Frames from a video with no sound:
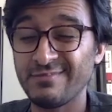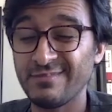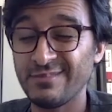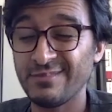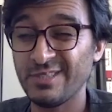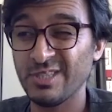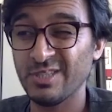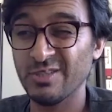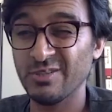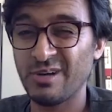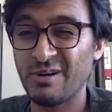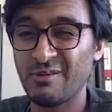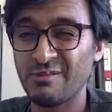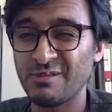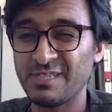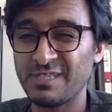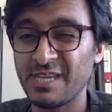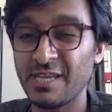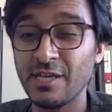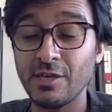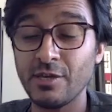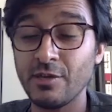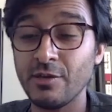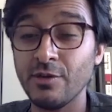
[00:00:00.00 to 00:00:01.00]
You know, I was
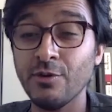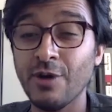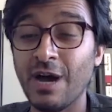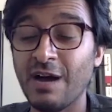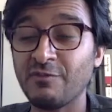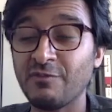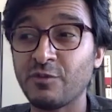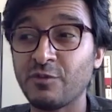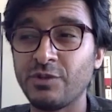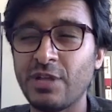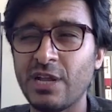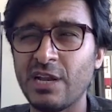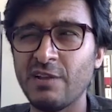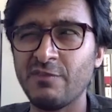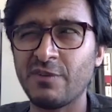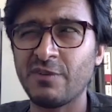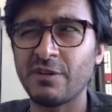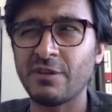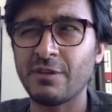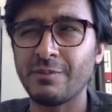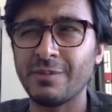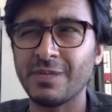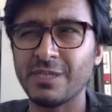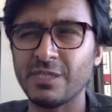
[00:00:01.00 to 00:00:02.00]
saying you have to deliver
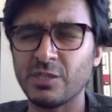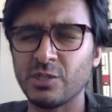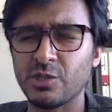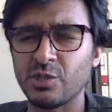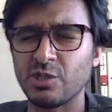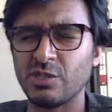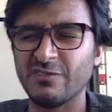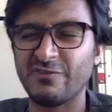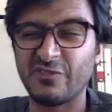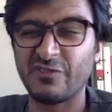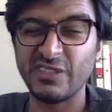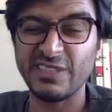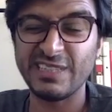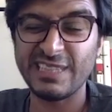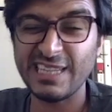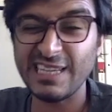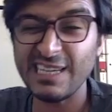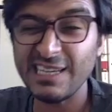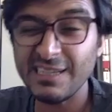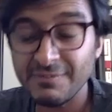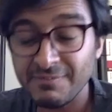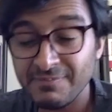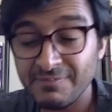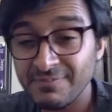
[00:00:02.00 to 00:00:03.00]
the message differently.
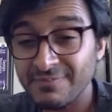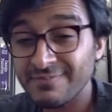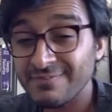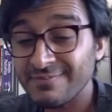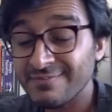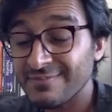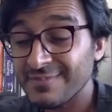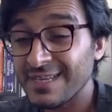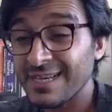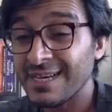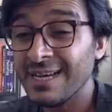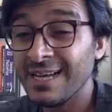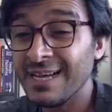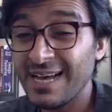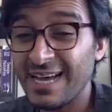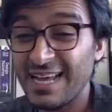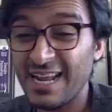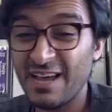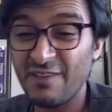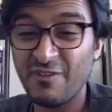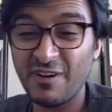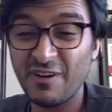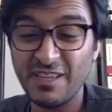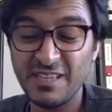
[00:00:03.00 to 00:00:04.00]
and
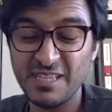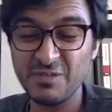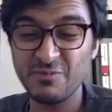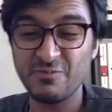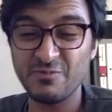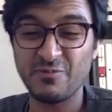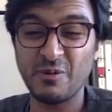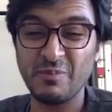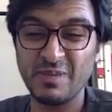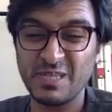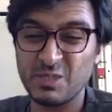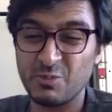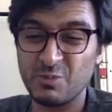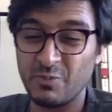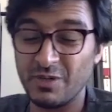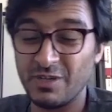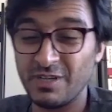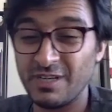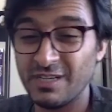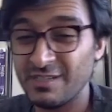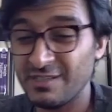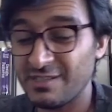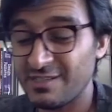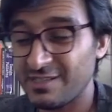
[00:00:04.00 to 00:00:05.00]
I find this from
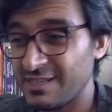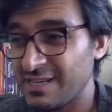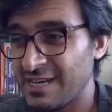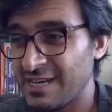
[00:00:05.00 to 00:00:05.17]
experience.